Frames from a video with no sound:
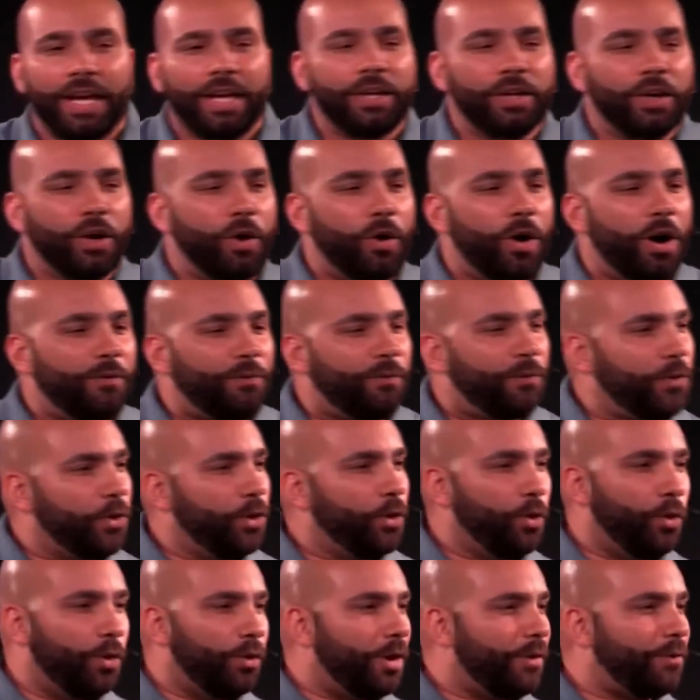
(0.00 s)
you know, a
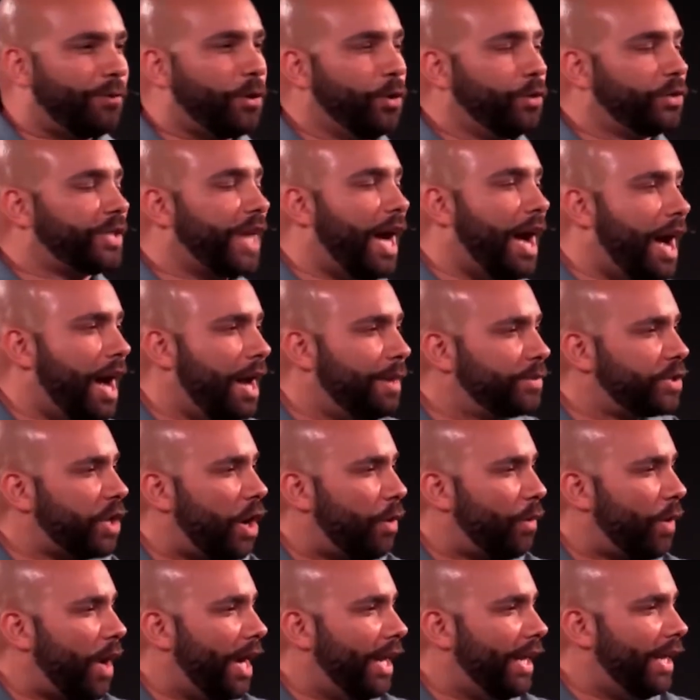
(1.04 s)
few times
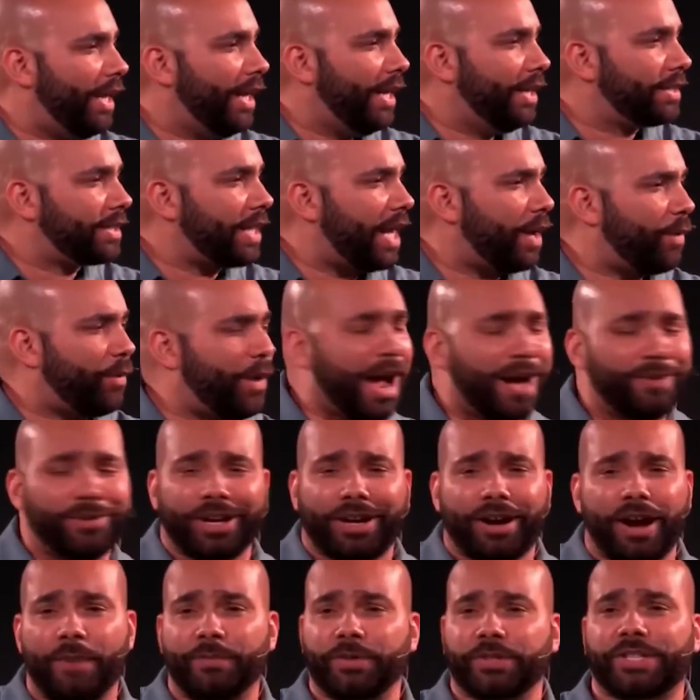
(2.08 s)
already, he's like, we're having a
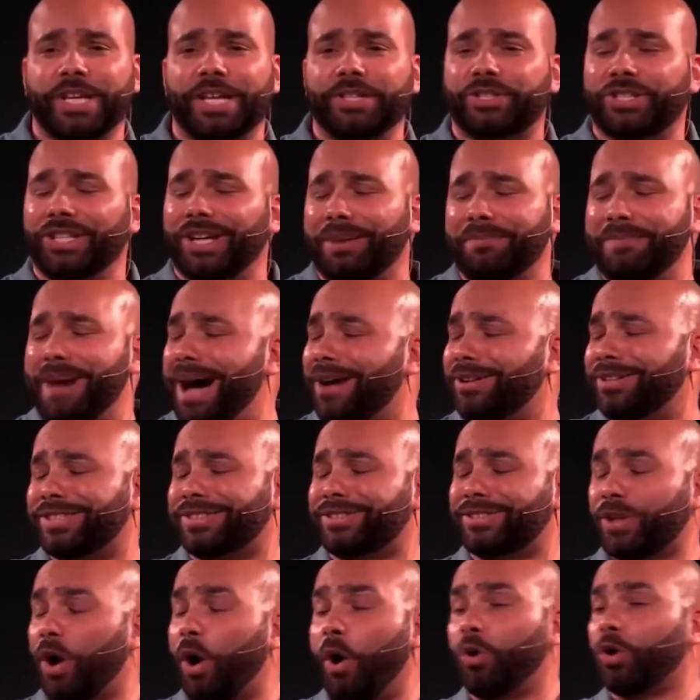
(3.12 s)
conversation about
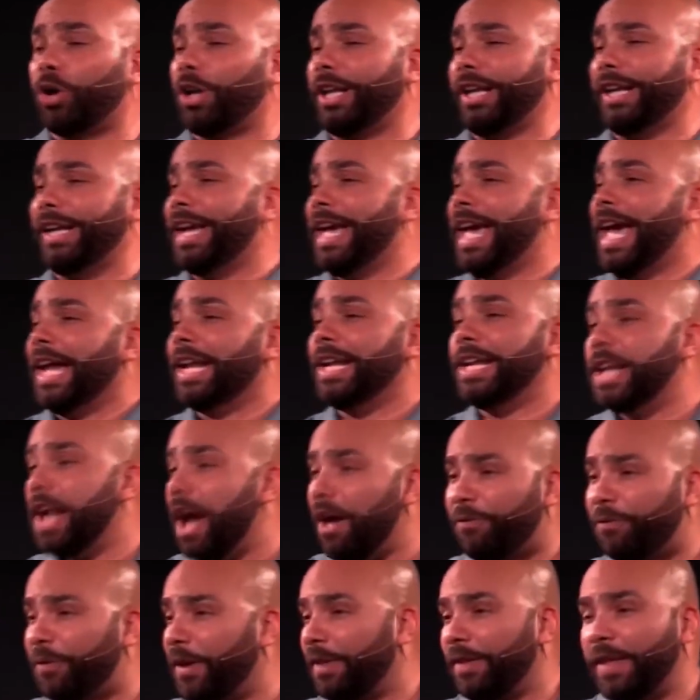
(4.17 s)
totally
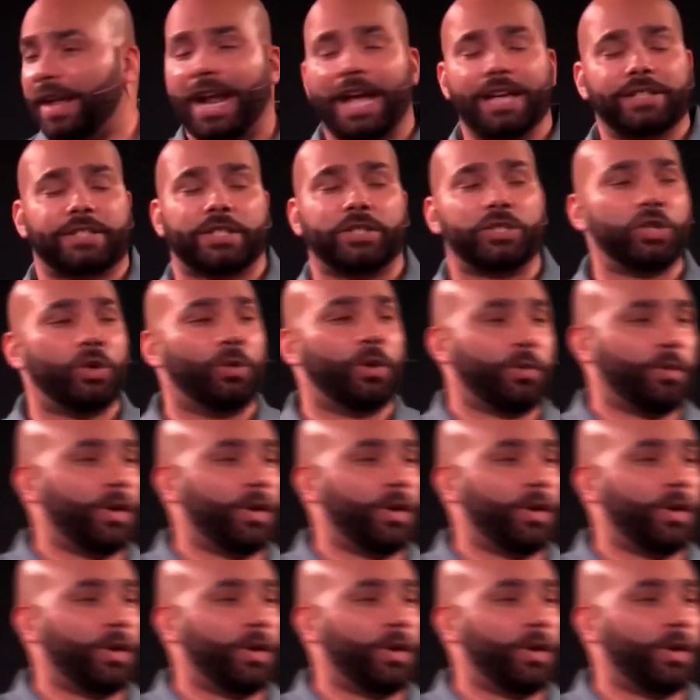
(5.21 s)
nothing that has to do with